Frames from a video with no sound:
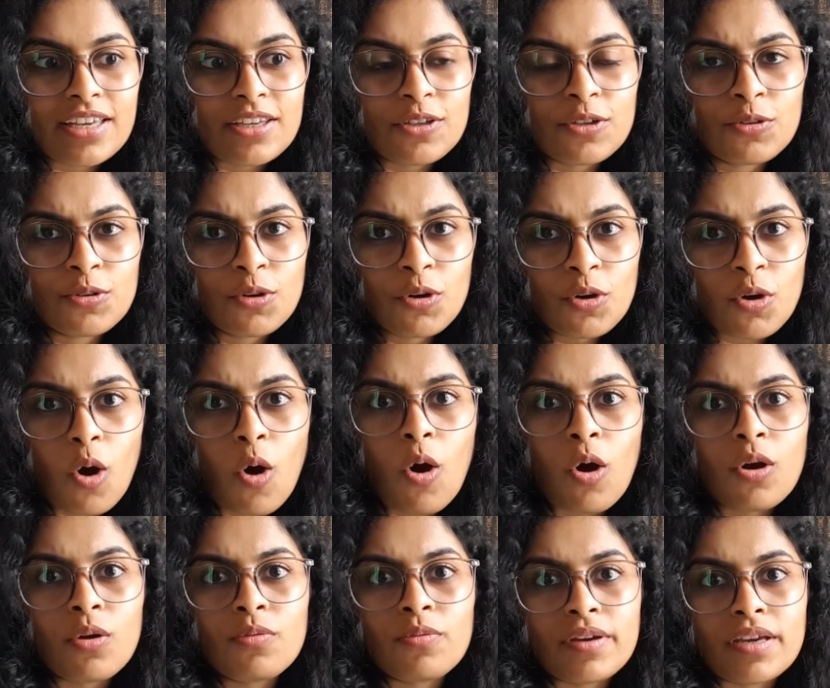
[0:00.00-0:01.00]
You don't
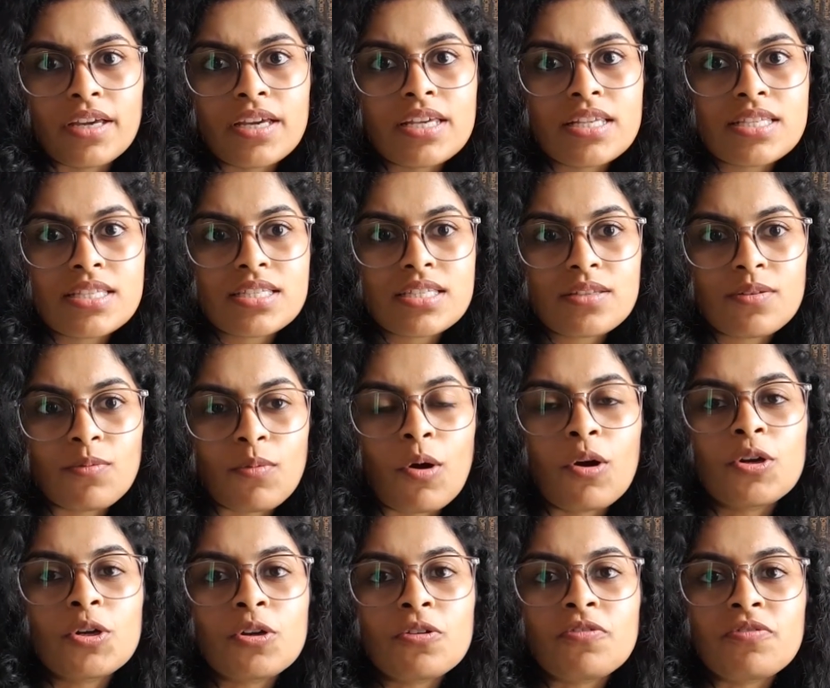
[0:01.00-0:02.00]
always
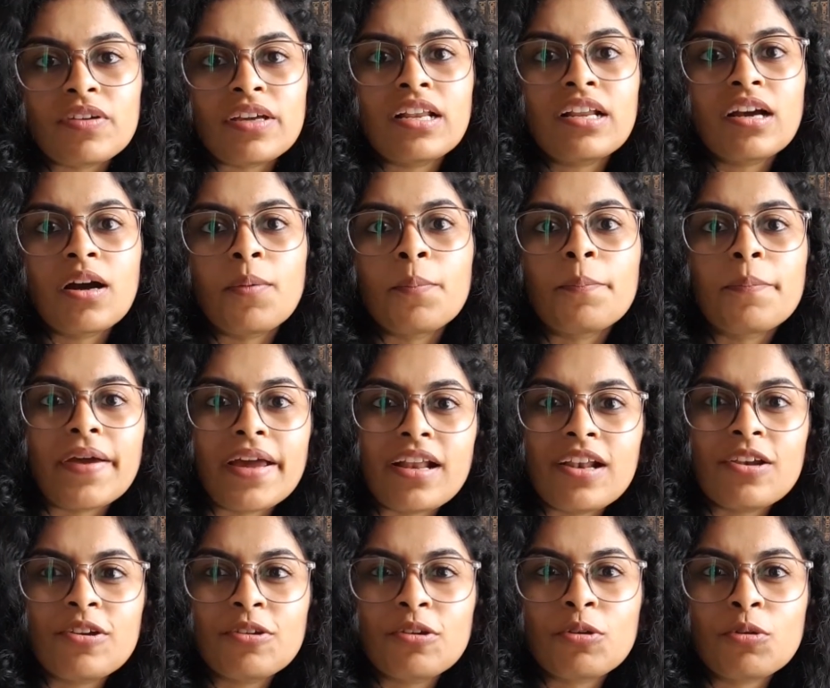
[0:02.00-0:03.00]
want to feel
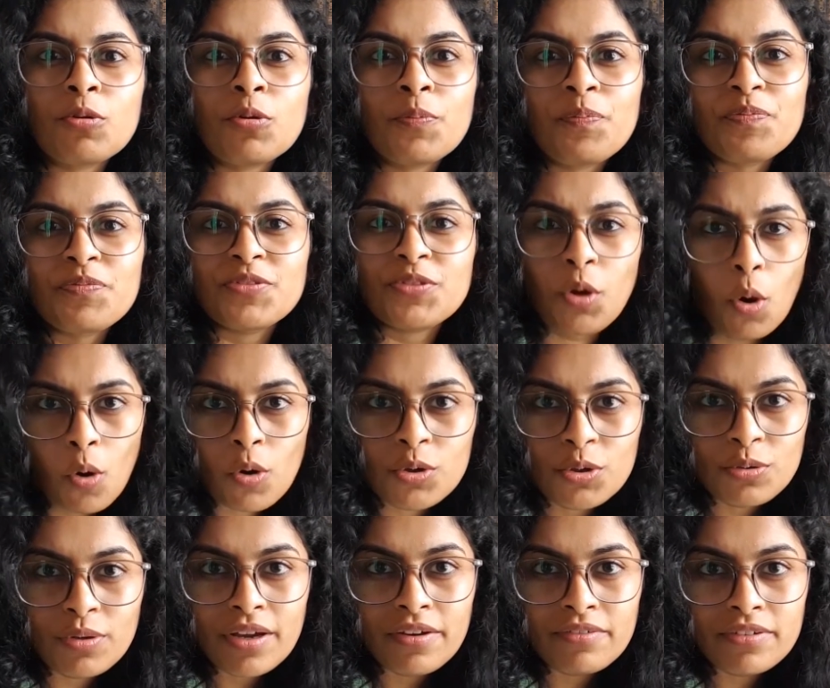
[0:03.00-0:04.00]
compelled to talk
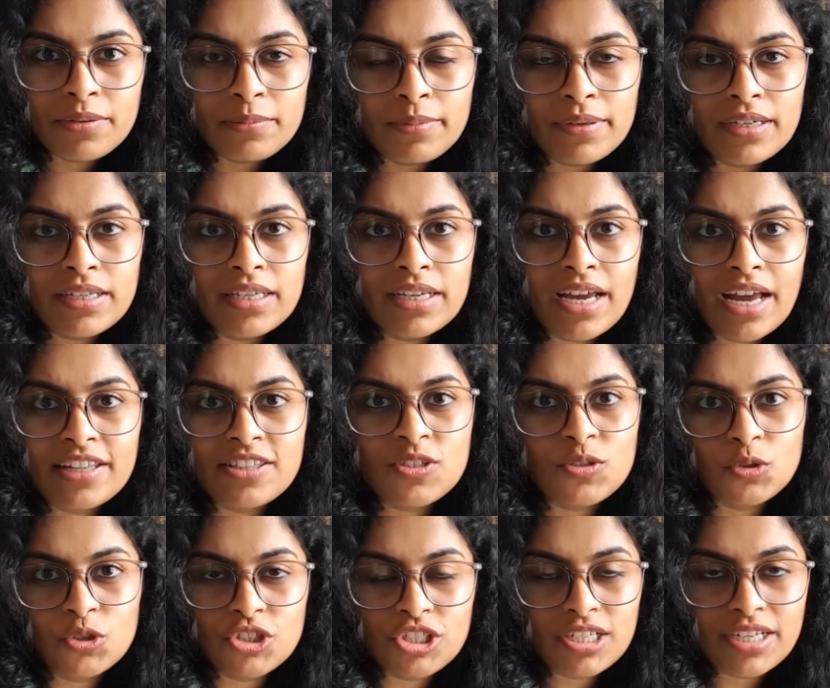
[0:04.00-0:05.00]
to everybody at
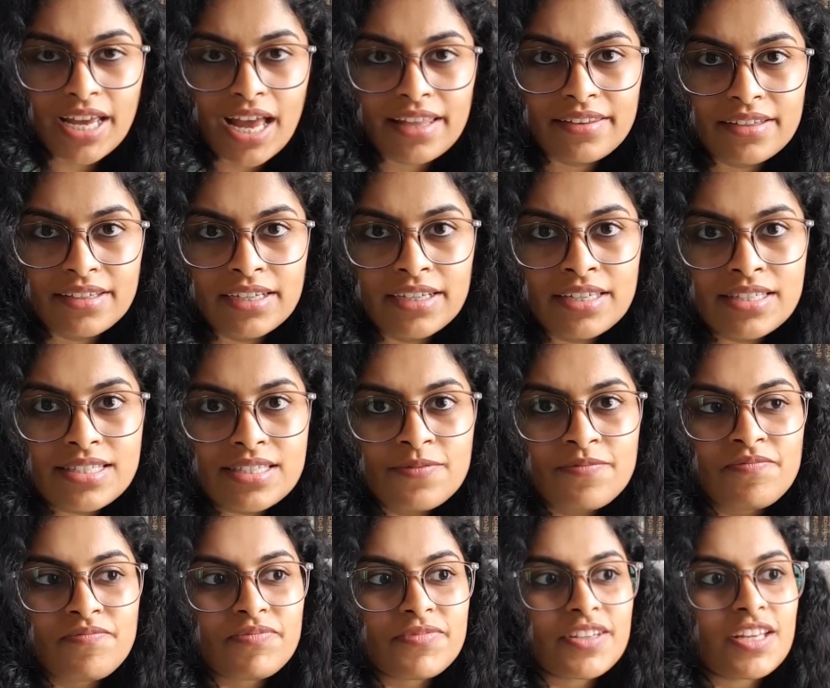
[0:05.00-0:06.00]
social gatherings.
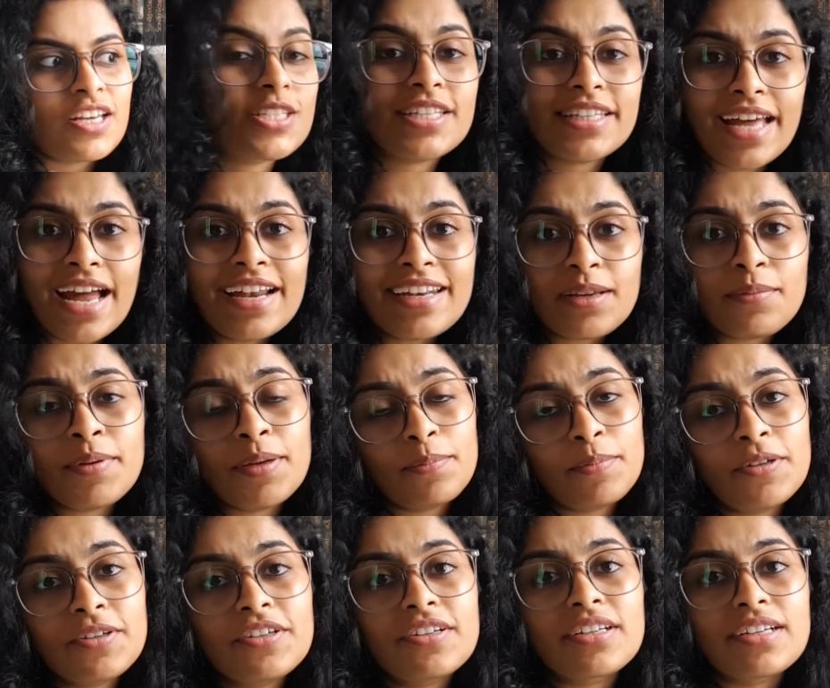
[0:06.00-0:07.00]
So that I'm
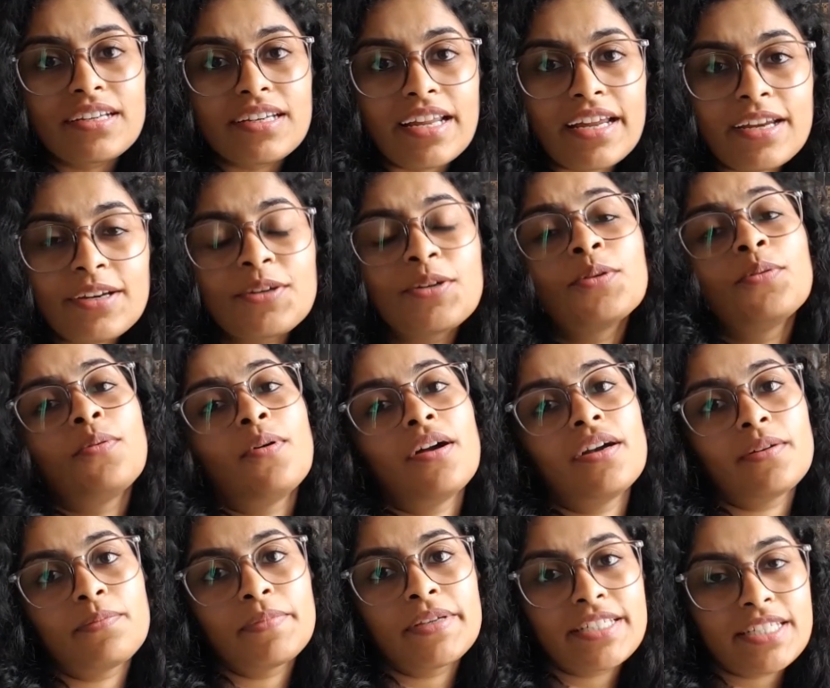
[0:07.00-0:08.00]
able to relate to
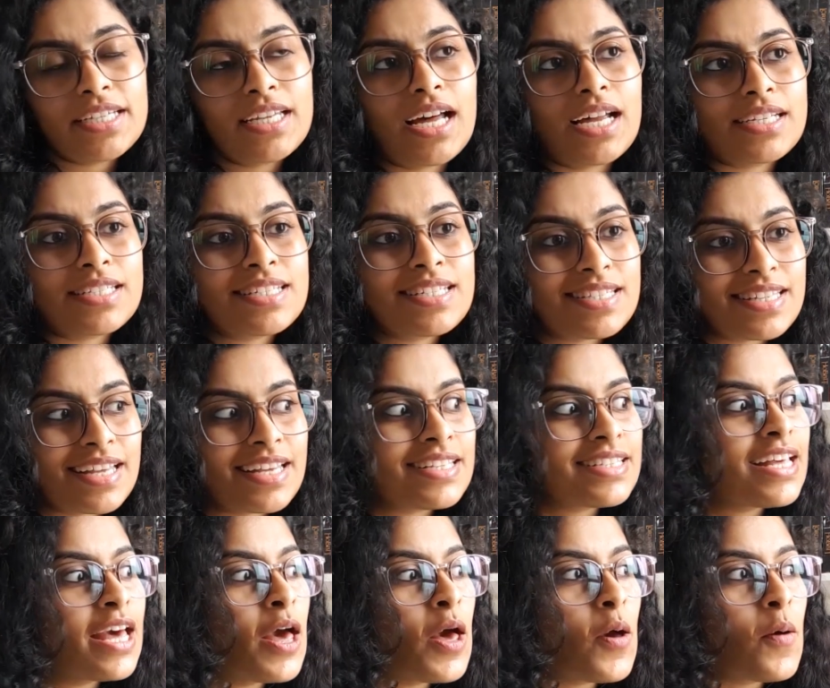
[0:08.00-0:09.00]
what Mr. Darcy says.
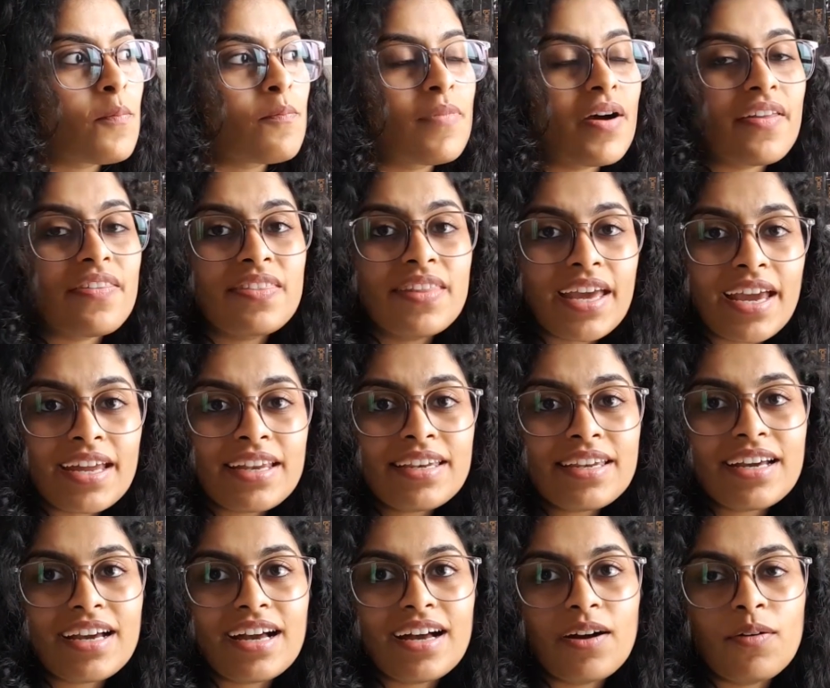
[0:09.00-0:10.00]
But
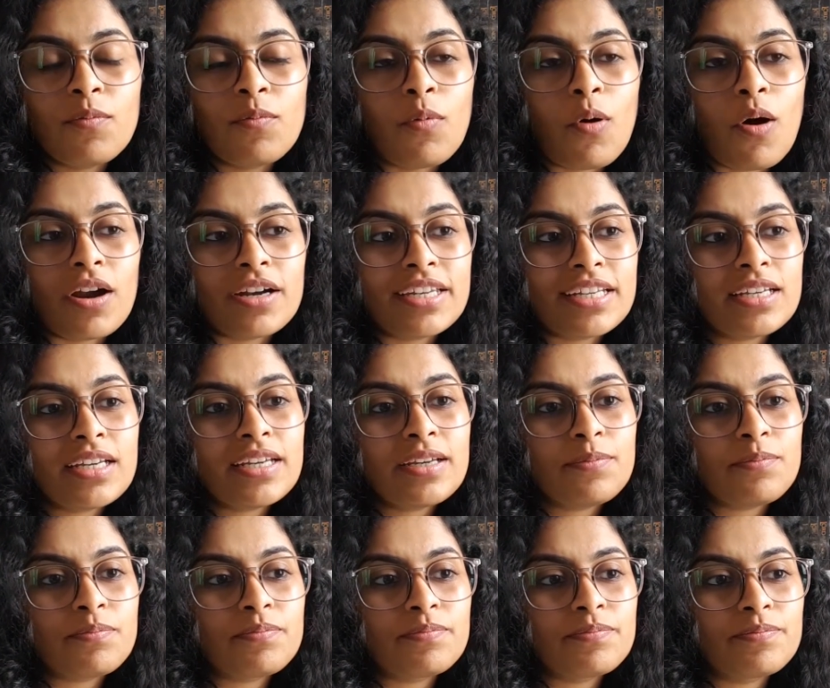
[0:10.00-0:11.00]
then what
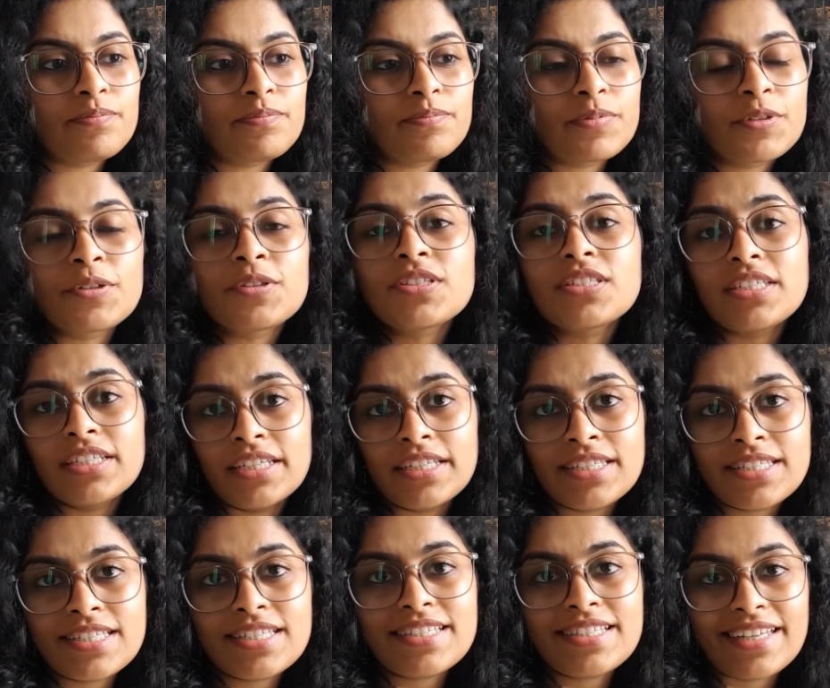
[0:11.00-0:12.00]
he
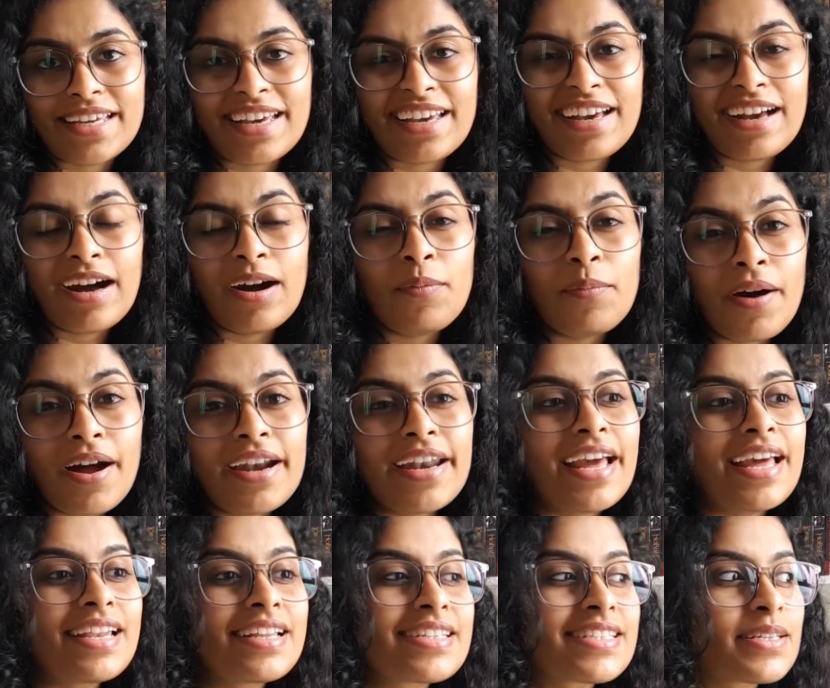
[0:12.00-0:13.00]
proceeds to say about
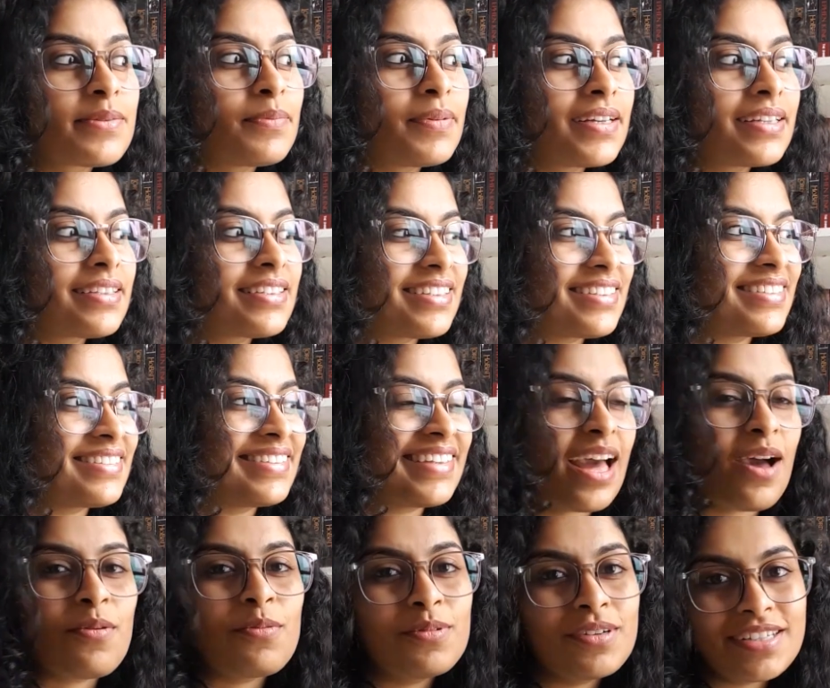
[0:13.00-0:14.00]
Elizabeth,
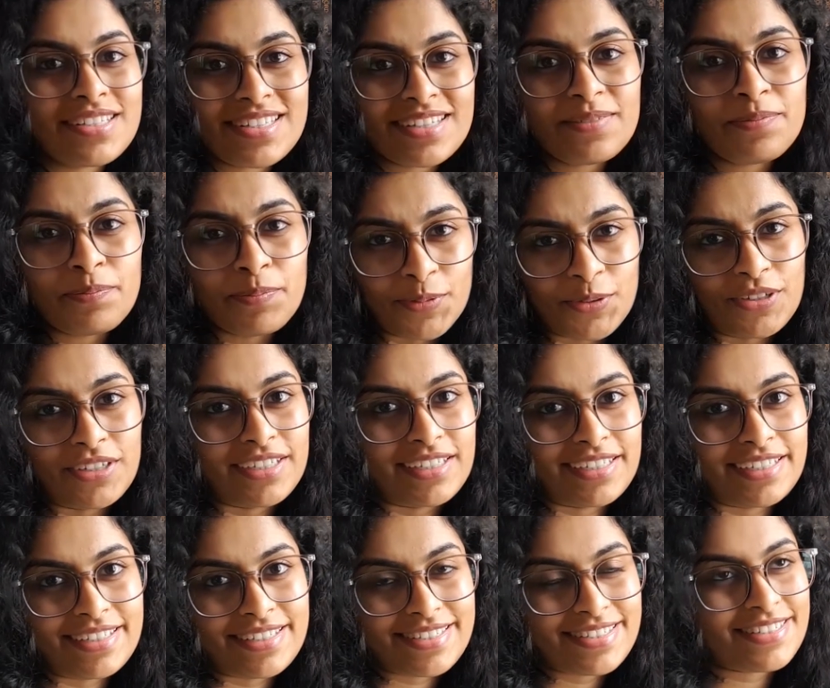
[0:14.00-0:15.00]
that was in poor
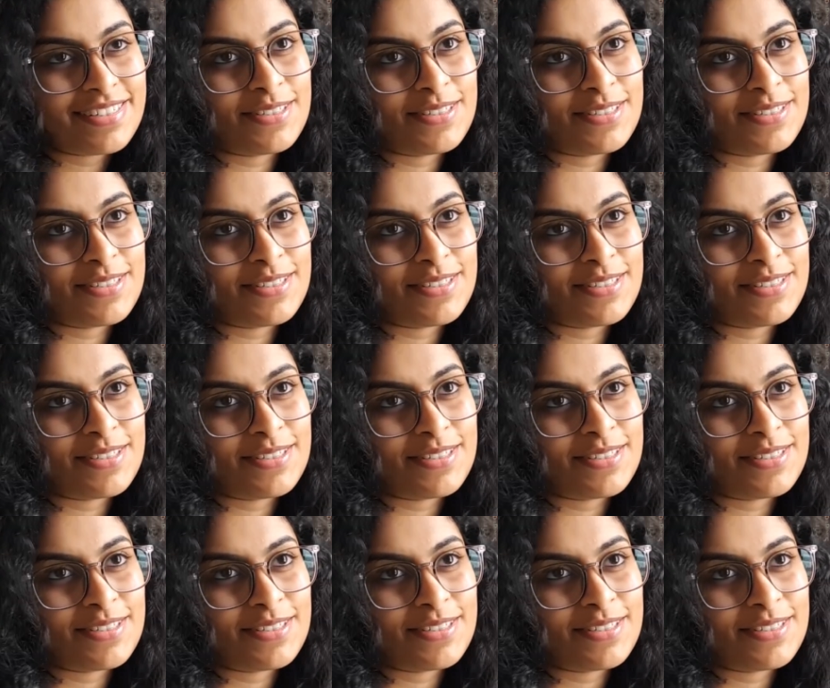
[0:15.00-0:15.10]
taste.